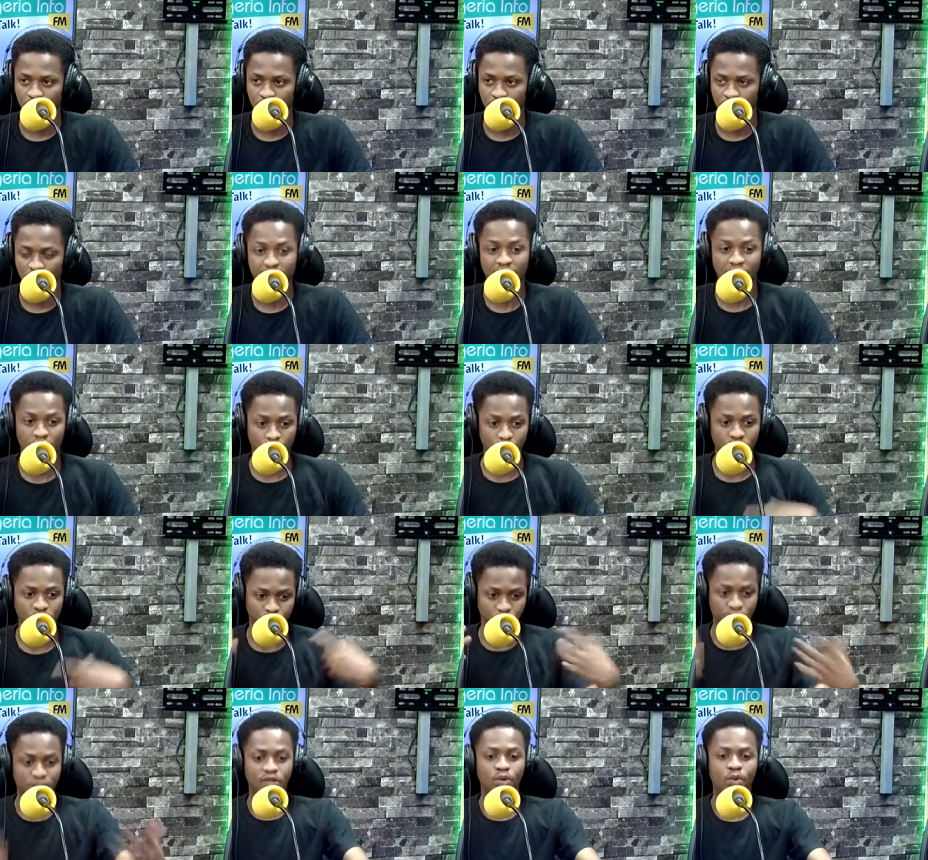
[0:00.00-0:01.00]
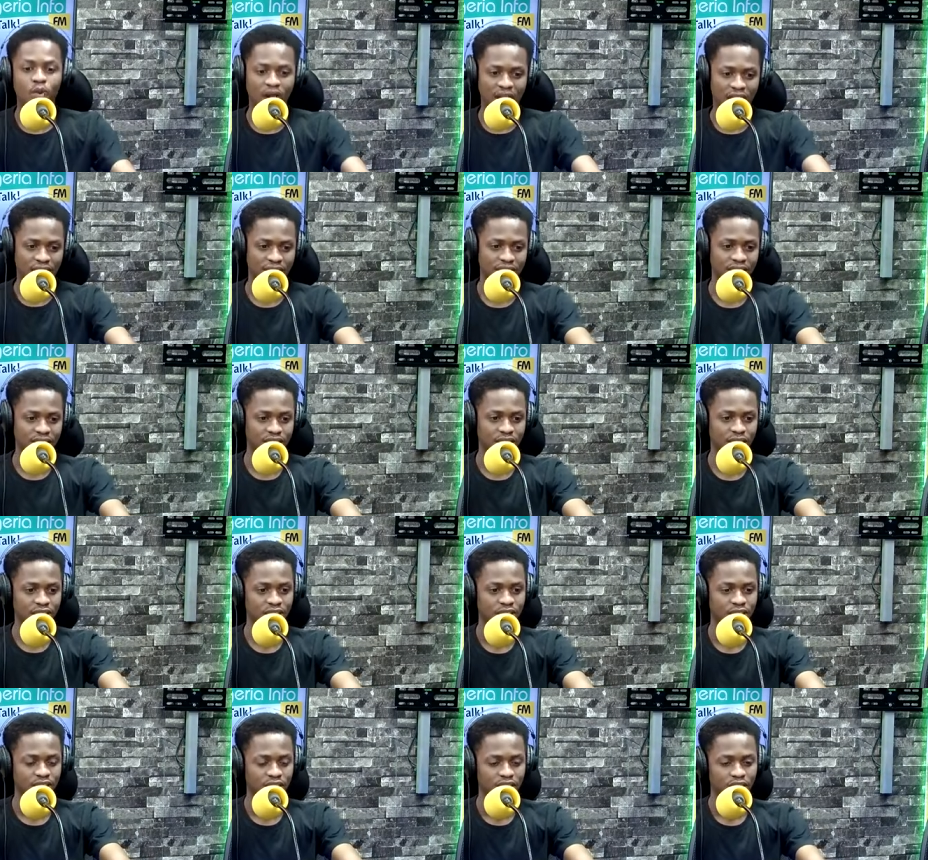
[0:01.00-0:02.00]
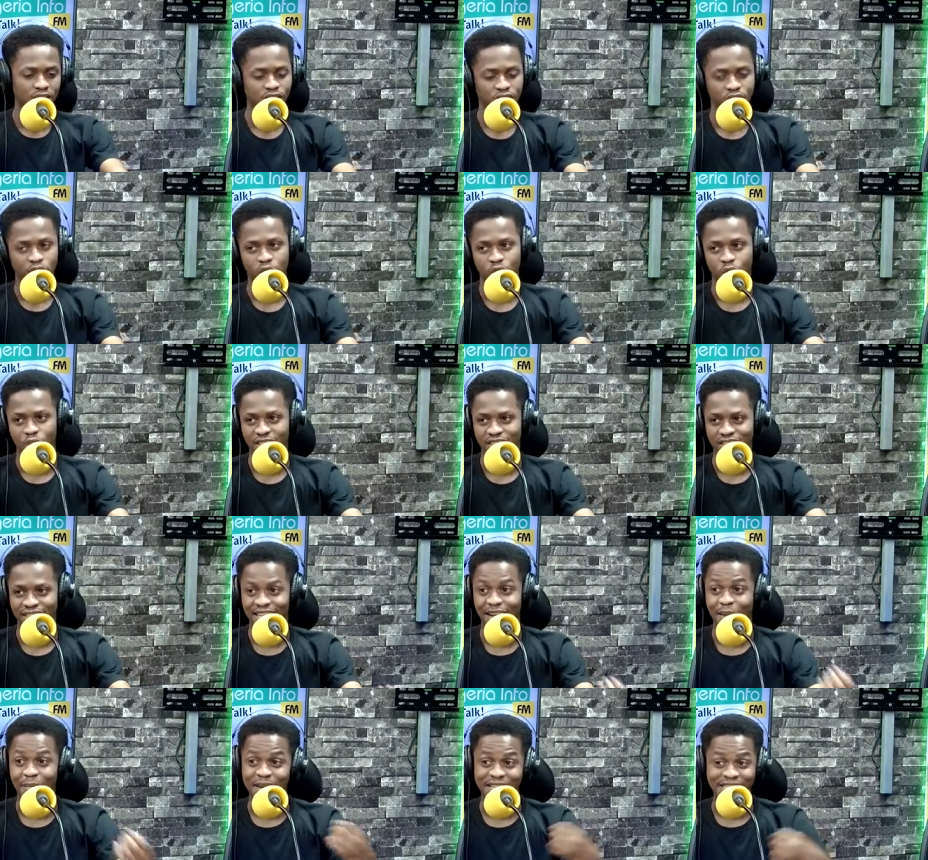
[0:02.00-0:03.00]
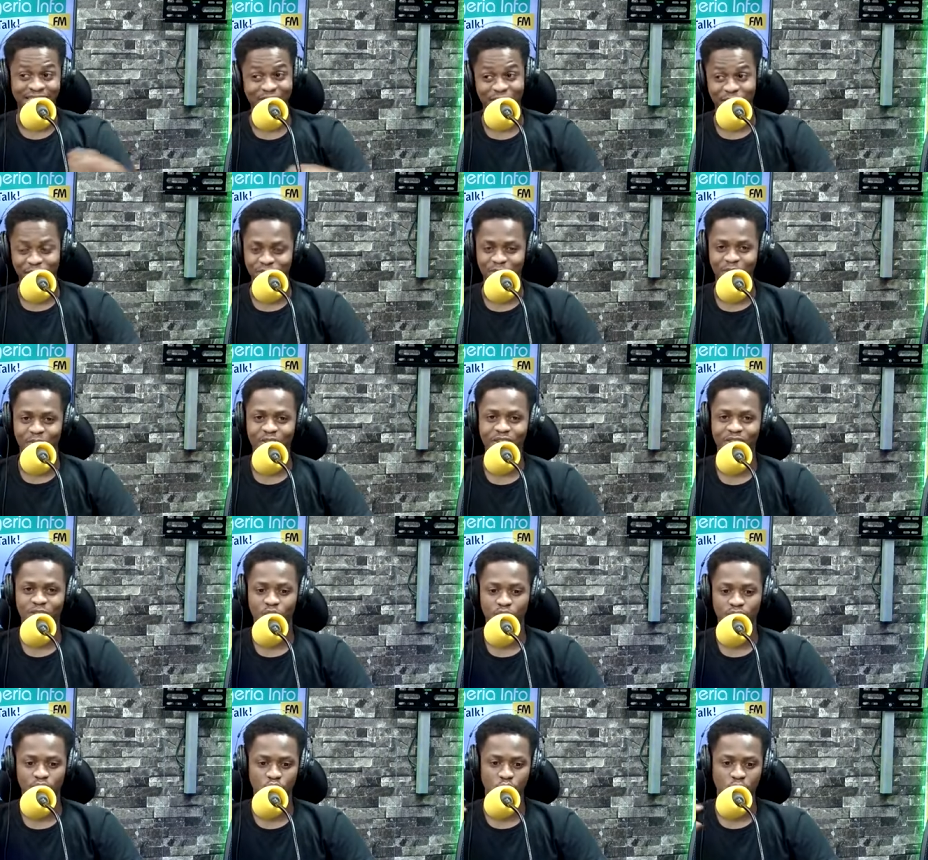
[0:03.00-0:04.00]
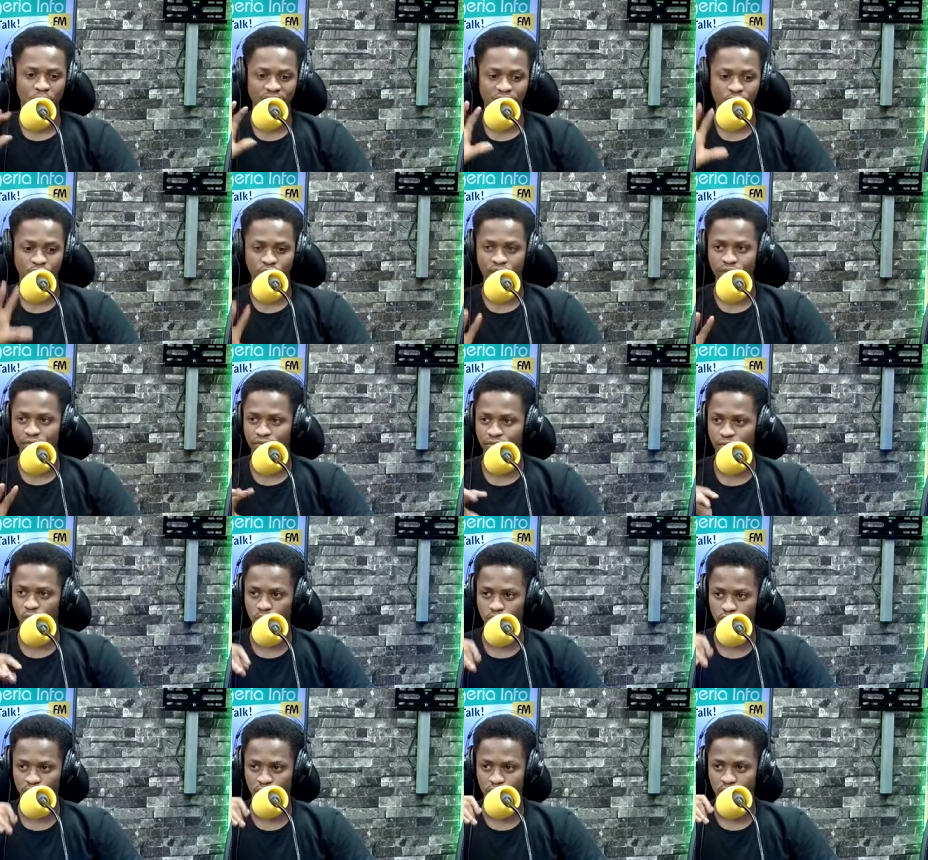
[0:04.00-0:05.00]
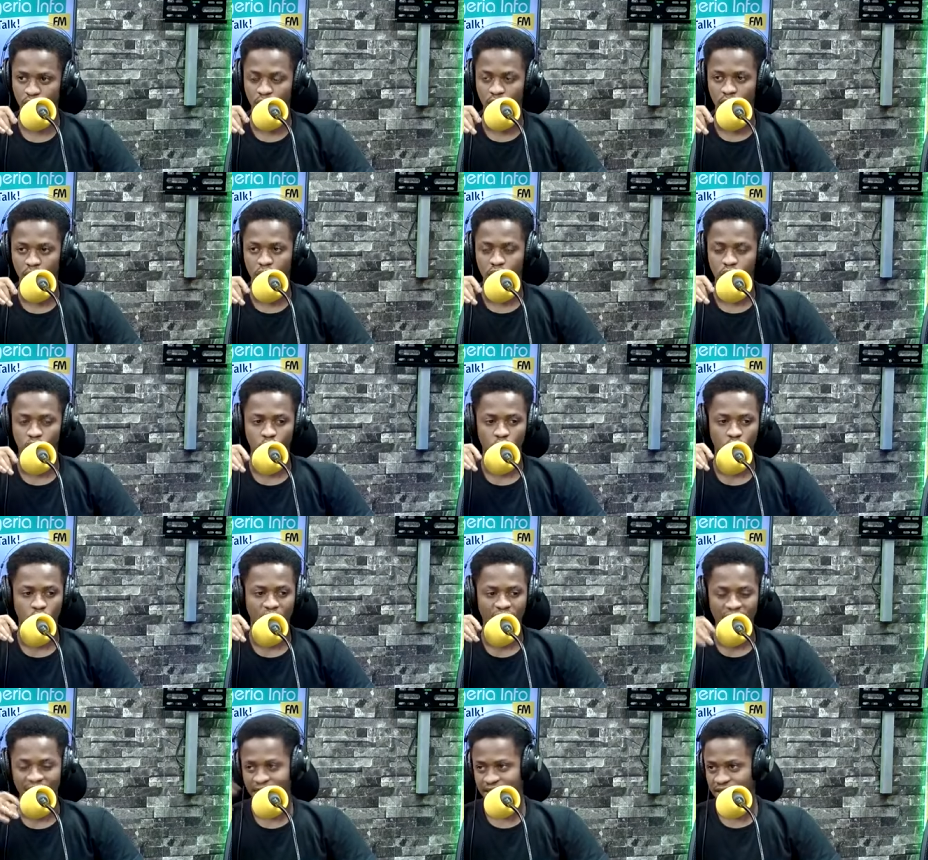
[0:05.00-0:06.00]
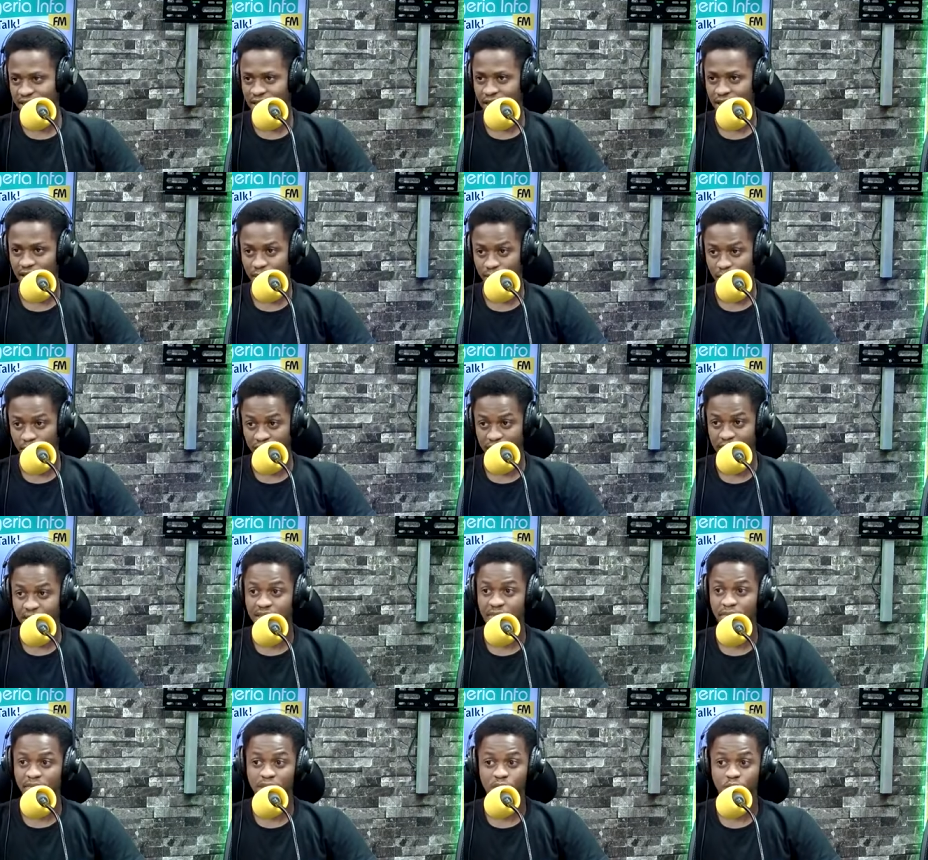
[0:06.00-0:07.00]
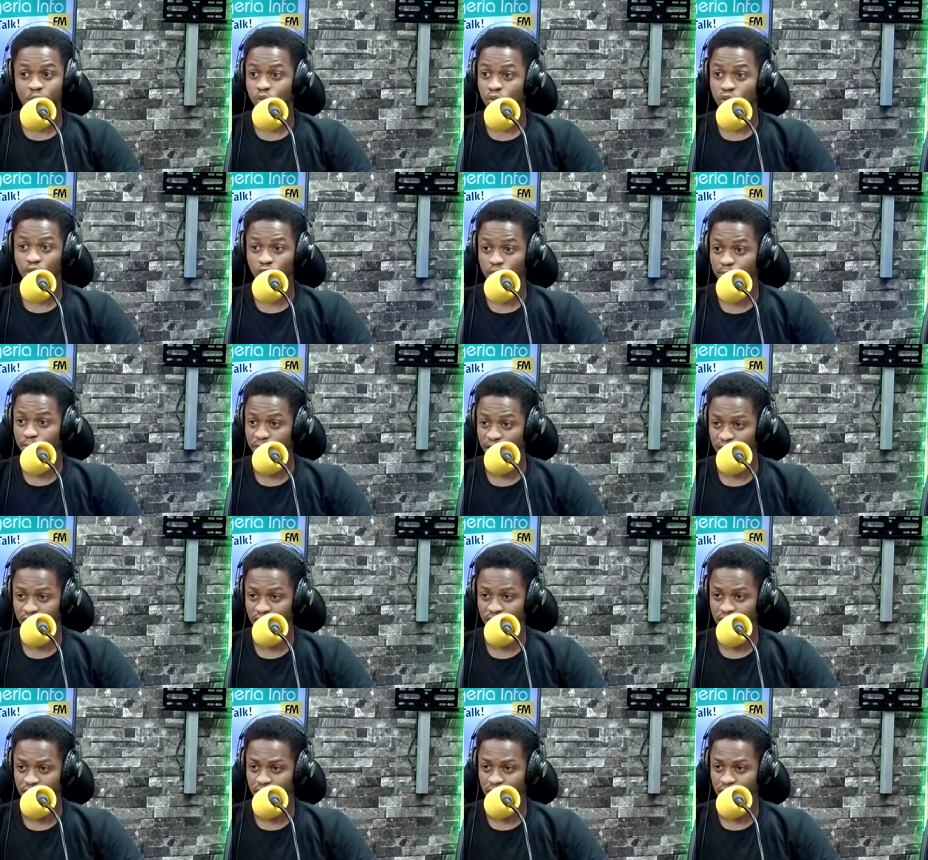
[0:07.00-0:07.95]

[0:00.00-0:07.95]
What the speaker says: Like I was pitching WakaGen to the judges, and my generator went off. So my screen froze. So Esther, my teammate, could not pitch.